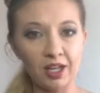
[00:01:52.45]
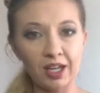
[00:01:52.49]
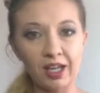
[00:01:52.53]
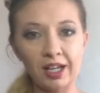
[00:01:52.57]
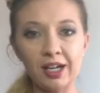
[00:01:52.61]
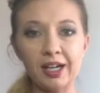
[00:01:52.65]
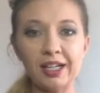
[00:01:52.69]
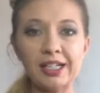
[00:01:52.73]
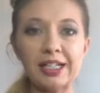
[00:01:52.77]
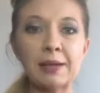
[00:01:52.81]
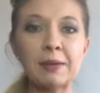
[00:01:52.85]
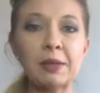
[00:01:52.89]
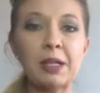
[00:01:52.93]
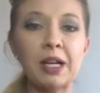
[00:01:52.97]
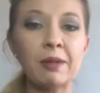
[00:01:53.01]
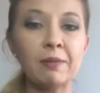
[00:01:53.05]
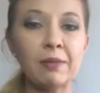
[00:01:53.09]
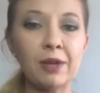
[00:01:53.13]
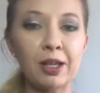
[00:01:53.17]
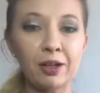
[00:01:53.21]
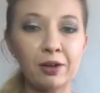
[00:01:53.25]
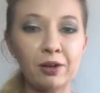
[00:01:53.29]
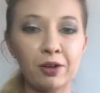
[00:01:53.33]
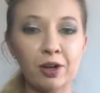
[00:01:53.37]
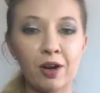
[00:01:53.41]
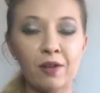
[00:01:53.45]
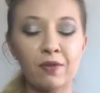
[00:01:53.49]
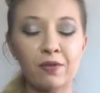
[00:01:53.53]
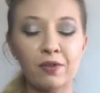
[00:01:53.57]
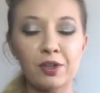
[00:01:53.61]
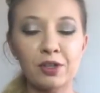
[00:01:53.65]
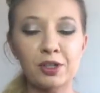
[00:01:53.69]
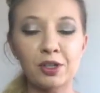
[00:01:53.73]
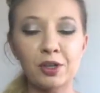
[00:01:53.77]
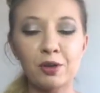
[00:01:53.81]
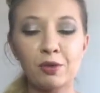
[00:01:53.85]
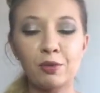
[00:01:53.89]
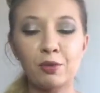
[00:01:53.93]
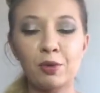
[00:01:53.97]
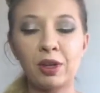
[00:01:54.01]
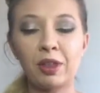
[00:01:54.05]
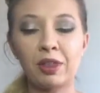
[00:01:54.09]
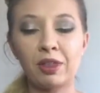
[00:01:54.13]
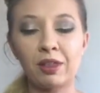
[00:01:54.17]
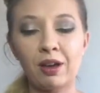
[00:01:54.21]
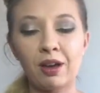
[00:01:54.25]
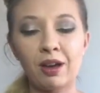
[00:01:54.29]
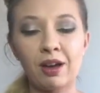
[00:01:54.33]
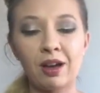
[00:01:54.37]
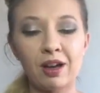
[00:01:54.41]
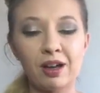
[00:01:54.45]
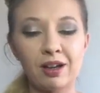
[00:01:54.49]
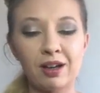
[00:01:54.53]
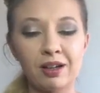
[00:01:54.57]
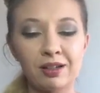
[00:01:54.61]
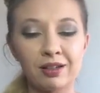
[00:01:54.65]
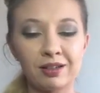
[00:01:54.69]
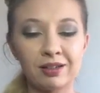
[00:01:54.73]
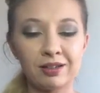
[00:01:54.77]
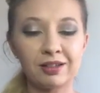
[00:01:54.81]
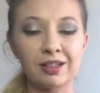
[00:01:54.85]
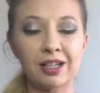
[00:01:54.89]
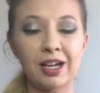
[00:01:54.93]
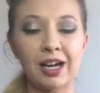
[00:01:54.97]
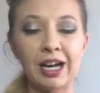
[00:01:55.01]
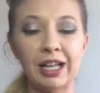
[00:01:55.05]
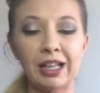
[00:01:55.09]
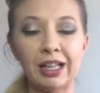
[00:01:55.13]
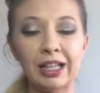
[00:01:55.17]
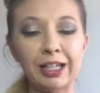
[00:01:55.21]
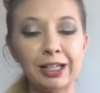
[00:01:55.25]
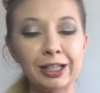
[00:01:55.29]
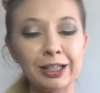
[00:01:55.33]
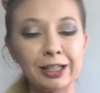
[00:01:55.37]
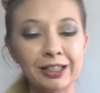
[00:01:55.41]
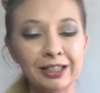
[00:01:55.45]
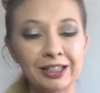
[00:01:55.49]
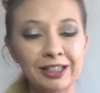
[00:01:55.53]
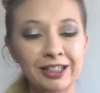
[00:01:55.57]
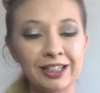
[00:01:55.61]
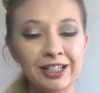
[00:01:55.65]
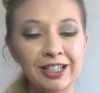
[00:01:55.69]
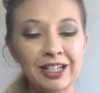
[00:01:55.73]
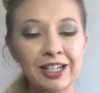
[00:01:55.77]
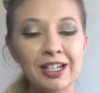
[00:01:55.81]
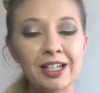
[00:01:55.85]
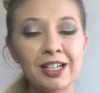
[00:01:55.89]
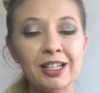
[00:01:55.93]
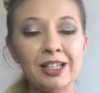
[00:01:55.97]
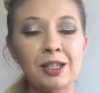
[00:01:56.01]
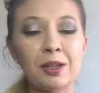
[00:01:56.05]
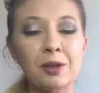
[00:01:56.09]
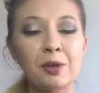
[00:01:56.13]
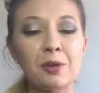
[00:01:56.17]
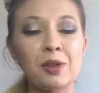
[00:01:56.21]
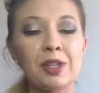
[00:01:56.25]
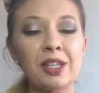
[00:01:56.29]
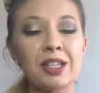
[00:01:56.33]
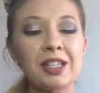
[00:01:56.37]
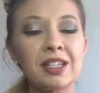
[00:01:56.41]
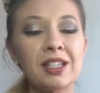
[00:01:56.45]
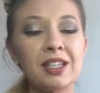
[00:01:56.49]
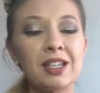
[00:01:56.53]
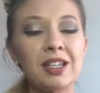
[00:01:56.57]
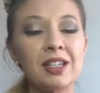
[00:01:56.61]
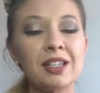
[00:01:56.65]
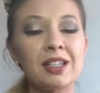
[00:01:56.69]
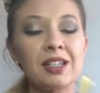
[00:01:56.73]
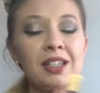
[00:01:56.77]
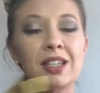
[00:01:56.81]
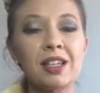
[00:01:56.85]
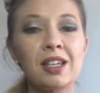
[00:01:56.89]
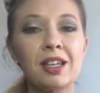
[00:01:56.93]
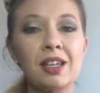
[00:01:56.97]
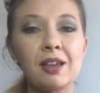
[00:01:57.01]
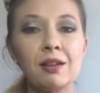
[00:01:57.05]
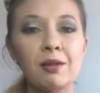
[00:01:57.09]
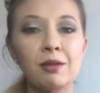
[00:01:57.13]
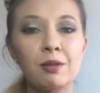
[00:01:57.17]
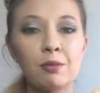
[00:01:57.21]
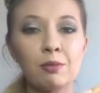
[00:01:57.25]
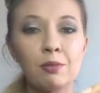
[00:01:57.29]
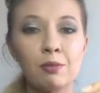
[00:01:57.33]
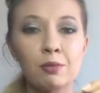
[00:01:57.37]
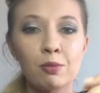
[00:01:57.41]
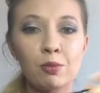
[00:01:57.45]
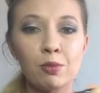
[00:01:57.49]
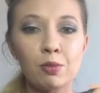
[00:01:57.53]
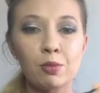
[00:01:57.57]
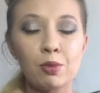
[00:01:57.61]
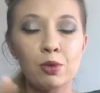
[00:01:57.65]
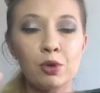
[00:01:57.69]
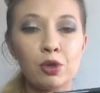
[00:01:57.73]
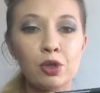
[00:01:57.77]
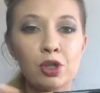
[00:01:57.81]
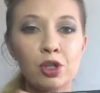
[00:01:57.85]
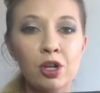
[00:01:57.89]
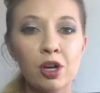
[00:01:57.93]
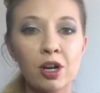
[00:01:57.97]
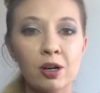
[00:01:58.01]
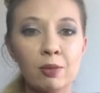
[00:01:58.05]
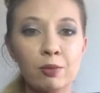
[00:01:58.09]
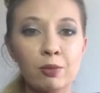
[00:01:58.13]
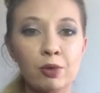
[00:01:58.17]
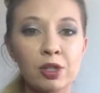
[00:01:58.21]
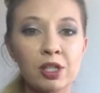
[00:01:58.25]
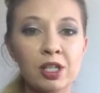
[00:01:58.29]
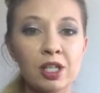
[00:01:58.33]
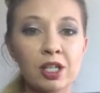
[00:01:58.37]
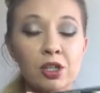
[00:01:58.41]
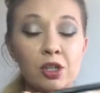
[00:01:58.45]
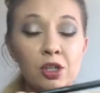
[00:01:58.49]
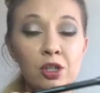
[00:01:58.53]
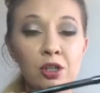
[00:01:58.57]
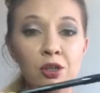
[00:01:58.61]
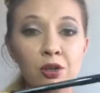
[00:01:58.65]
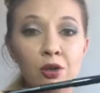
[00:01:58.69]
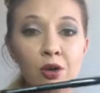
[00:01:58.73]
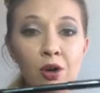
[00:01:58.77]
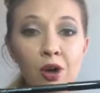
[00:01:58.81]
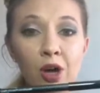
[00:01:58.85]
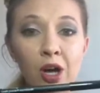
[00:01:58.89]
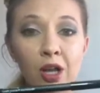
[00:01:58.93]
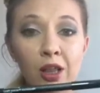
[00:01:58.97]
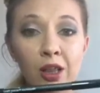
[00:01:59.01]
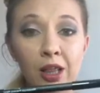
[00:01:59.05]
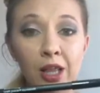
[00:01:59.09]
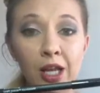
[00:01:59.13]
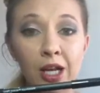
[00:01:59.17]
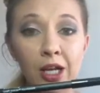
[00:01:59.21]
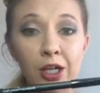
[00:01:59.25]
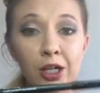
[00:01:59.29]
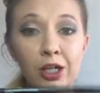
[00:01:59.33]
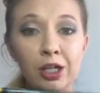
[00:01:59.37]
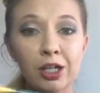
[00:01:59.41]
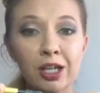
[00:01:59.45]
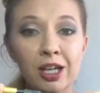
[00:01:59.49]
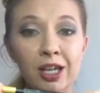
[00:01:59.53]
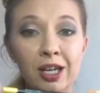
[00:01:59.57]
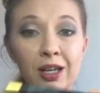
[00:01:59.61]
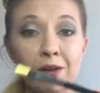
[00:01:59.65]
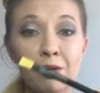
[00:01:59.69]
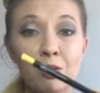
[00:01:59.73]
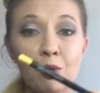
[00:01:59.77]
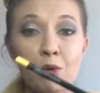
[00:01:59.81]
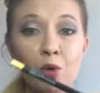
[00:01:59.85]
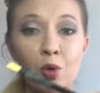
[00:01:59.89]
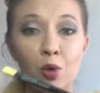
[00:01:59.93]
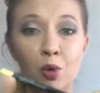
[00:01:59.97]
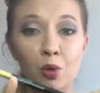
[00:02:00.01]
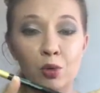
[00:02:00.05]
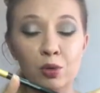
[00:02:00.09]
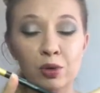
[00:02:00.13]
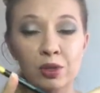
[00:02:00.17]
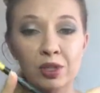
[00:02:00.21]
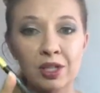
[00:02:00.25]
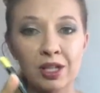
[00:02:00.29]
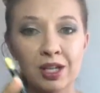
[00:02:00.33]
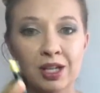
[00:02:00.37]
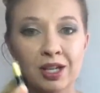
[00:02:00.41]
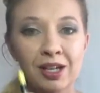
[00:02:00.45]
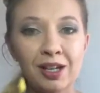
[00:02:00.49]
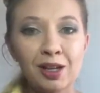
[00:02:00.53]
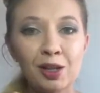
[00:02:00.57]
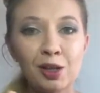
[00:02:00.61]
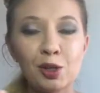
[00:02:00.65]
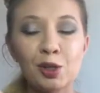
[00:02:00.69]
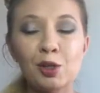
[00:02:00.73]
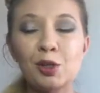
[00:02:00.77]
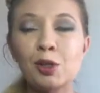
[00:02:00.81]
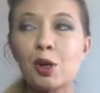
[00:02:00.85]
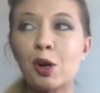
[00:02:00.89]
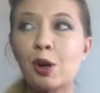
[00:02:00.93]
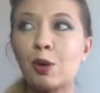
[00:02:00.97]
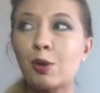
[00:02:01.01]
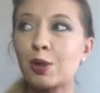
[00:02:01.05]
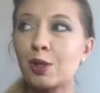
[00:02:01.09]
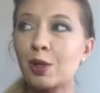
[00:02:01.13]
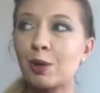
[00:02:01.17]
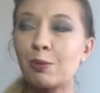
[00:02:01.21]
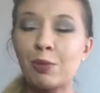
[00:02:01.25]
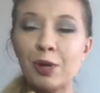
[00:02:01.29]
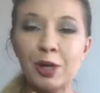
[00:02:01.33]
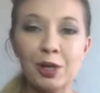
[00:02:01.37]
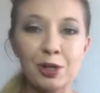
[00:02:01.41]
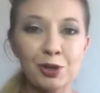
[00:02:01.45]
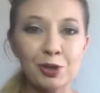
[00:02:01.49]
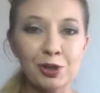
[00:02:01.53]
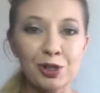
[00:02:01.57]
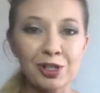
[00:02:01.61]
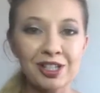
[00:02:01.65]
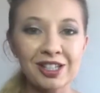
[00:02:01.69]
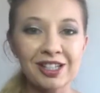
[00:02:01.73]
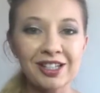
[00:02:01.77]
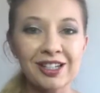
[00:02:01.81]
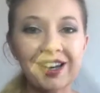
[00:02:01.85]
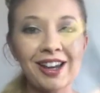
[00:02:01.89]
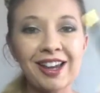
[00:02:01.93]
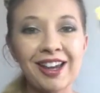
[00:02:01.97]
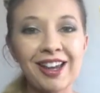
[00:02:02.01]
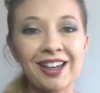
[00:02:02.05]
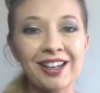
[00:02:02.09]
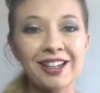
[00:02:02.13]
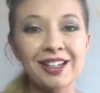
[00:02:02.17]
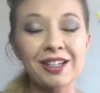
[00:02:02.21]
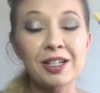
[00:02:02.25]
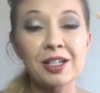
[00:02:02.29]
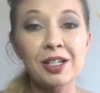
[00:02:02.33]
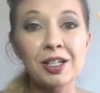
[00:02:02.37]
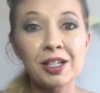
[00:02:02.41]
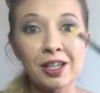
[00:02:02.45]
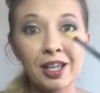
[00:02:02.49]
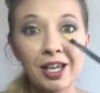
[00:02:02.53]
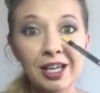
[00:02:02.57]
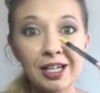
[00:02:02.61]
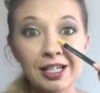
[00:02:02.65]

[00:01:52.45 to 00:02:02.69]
And I stepped out of my little comfort zone with the eyeliner. So this is the Moonstruck Precision Liner in gold. So I was on Pinterest and they